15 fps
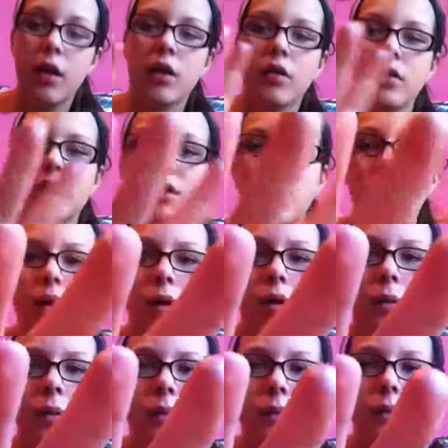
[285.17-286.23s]
Goes
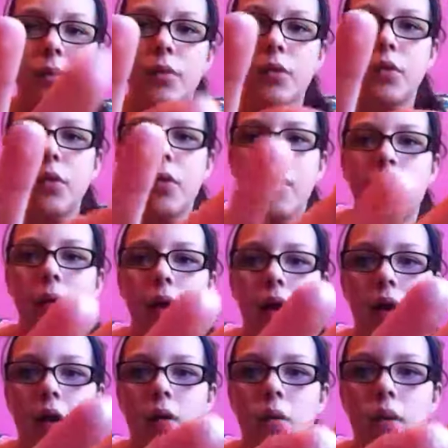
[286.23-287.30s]
blue,
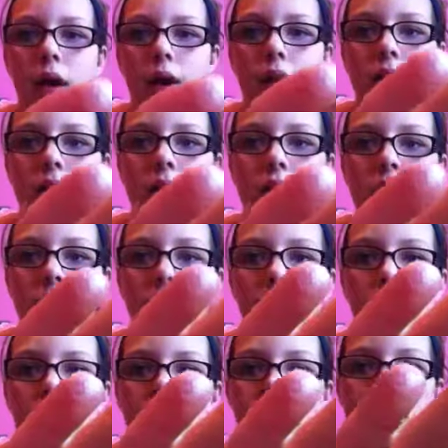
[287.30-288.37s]
pink, white. Like, they
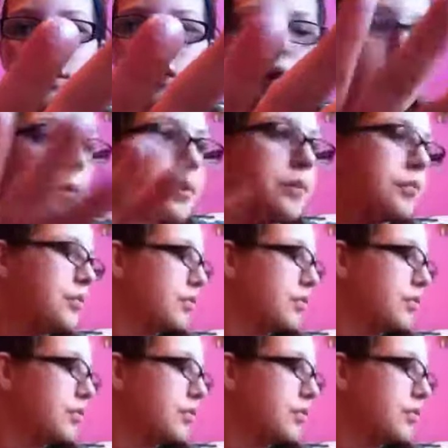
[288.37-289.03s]
all look the same.